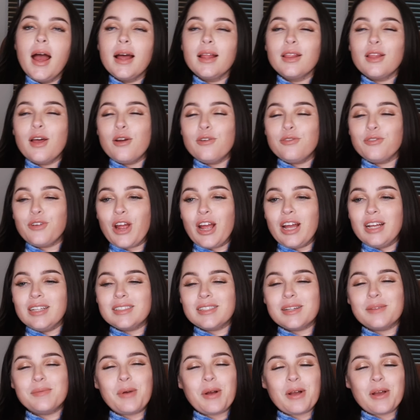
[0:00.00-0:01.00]
Hello friends
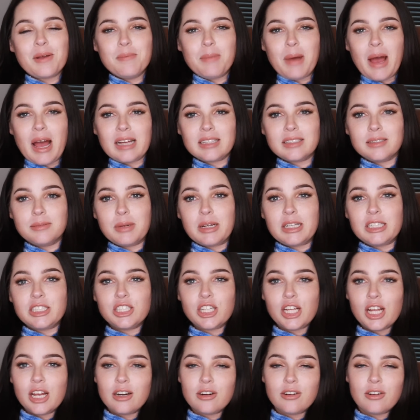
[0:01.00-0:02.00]
and welcome back to my
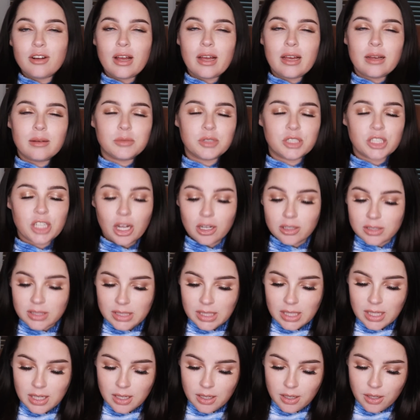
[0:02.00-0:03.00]
channel. I am
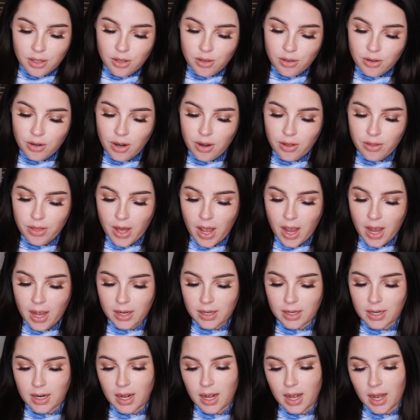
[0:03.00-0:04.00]
Chelsea, you know that,
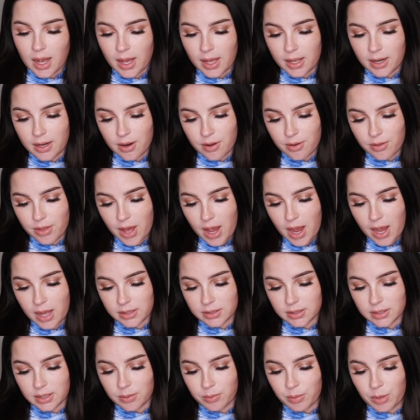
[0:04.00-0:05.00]
I know
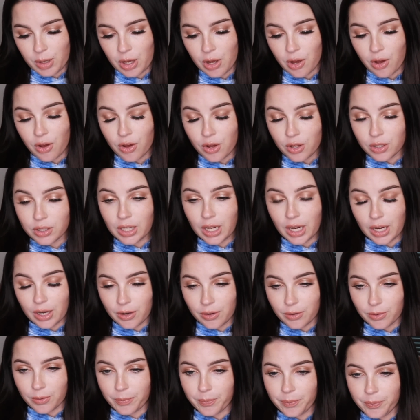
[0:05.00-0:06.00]
that, and we all
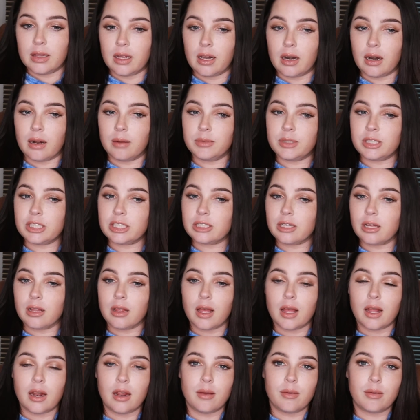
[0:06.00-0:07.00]
know that I'm just a
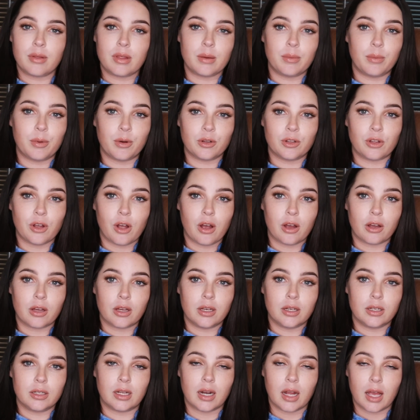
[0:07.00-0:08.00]
lady with a bulldog
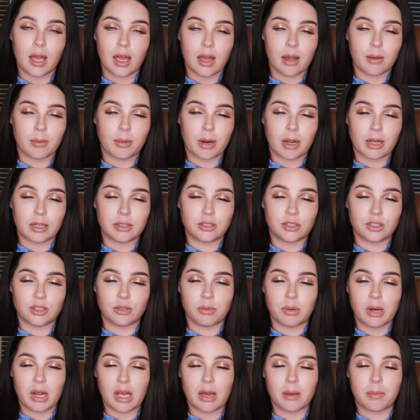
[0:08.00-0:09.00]
and a camera and too
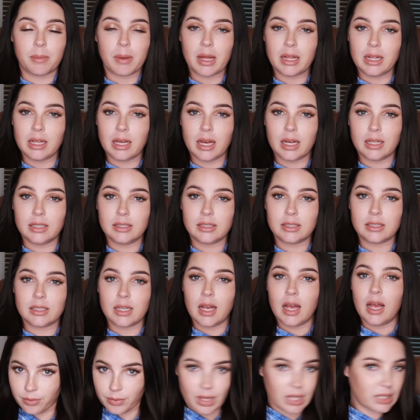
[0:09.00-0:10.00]
many opinions.
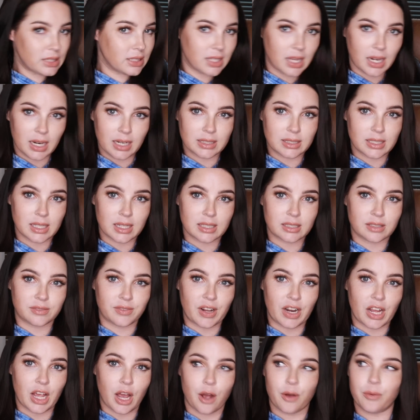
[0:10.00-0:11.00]
Let's get into this
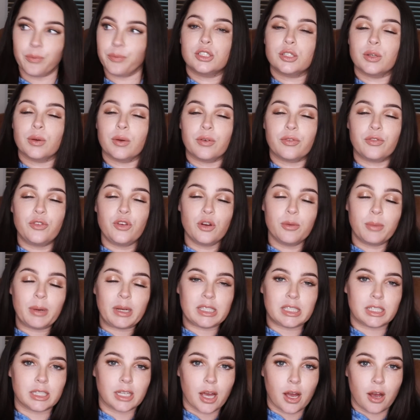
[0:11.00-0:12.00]
video. So a few
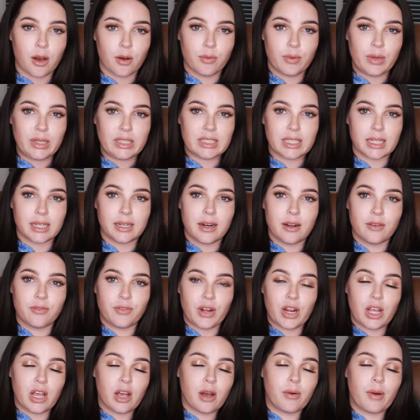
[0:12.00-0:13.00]
months ago, we did a
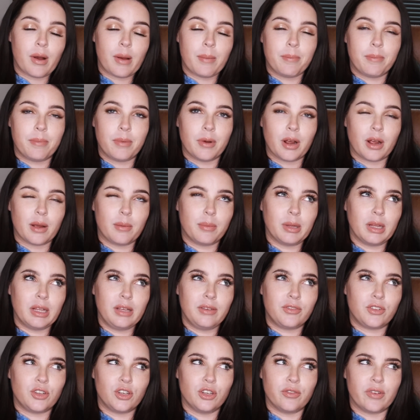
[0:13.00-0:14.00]
video, or I
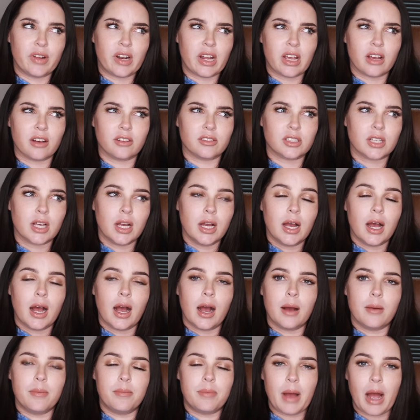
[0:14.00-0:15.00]
believe two videos,
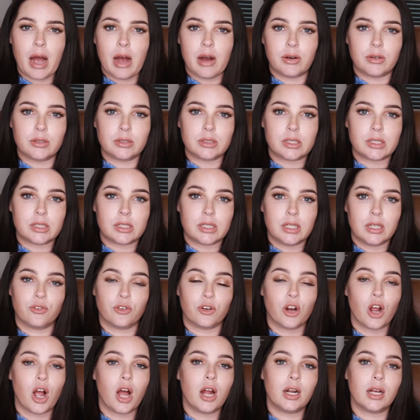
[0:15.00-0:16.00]
about
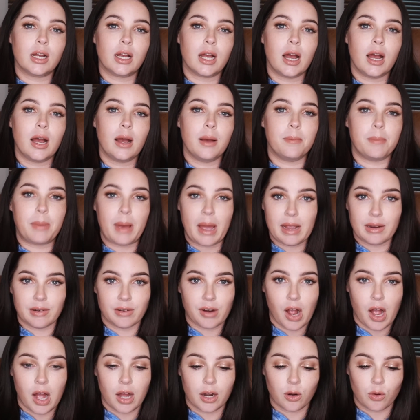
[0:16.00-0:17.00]
Veronica
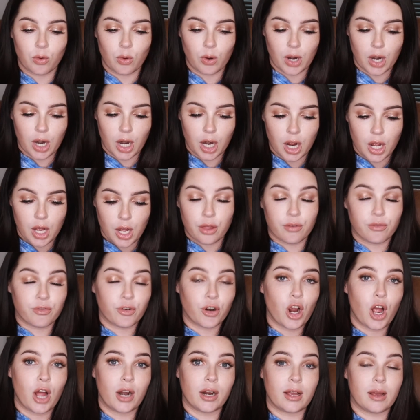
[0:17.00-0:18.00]
Bayron, or the
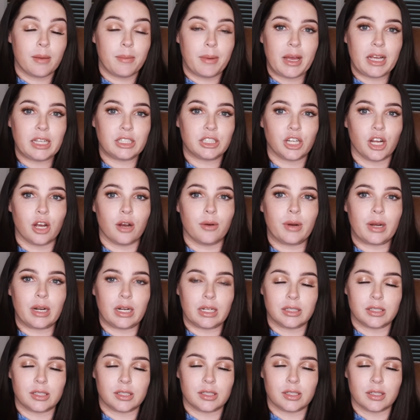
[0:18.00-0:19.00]
Veronica Bay Show on
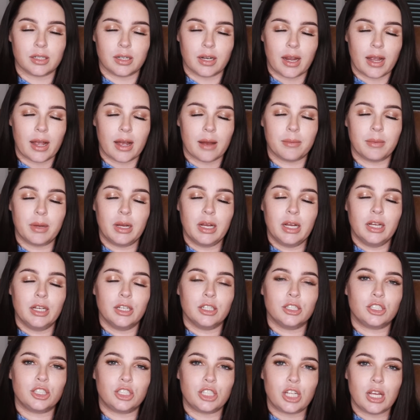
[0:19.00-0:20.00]
Instagram.
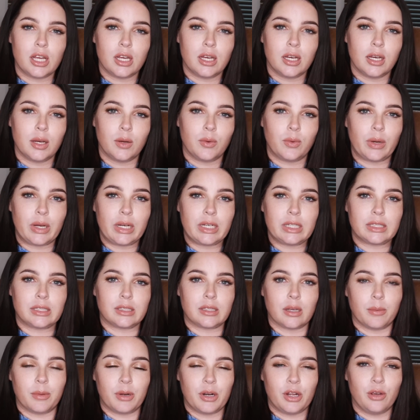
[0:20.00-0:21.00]
She was
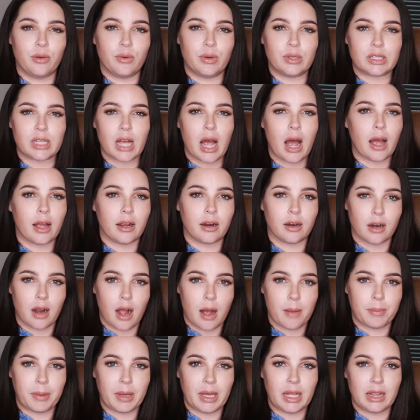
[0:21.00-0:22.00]
someone who was higher
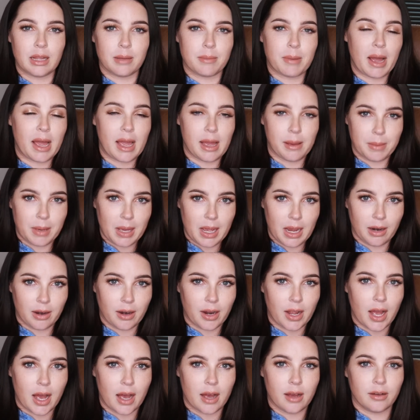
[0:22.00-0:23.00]
up in the Miami
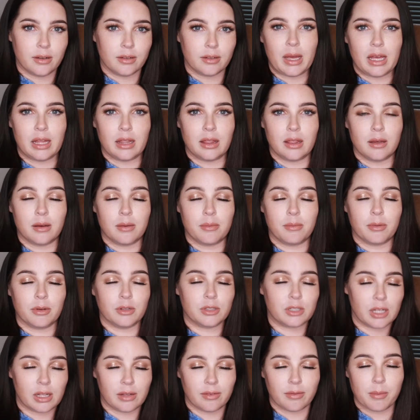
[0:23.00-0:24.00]
area in the
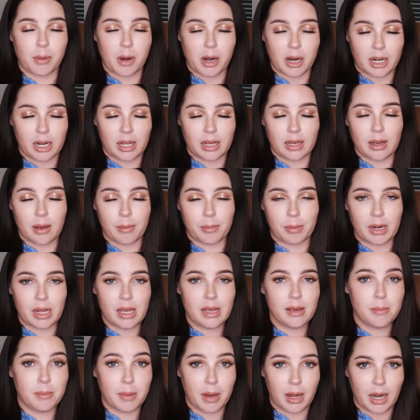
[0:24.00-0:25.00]
multi-level marketing
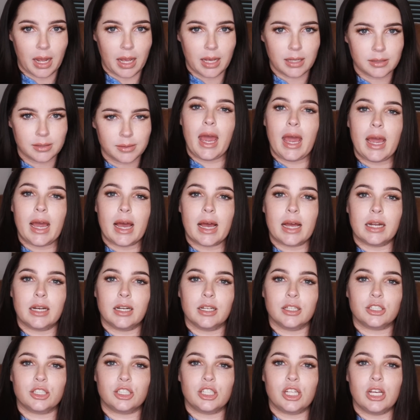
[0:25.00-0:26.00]
company, Monite,
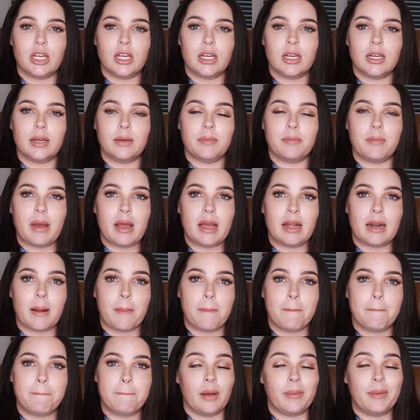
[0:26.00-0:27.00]
and she made
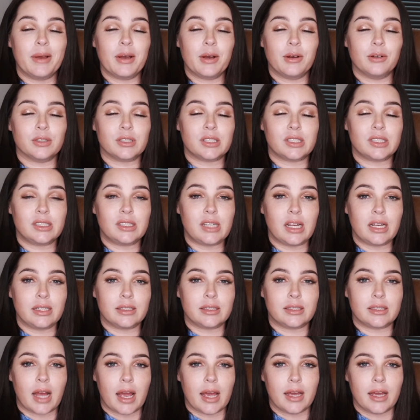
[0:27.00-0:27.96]
a big old stink